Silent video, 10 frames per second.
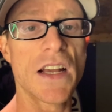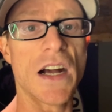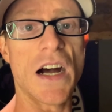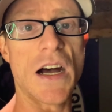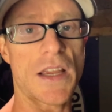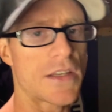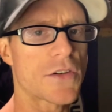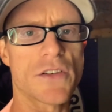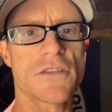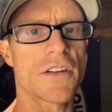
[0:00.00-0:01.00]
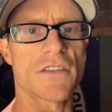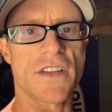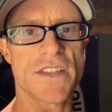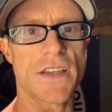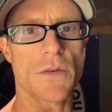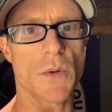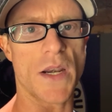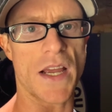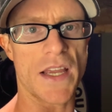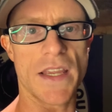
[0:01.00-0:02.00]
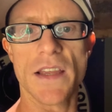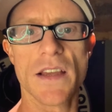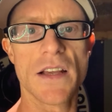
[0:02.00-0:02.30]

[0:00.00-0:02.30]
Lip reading: And you can clearly see when I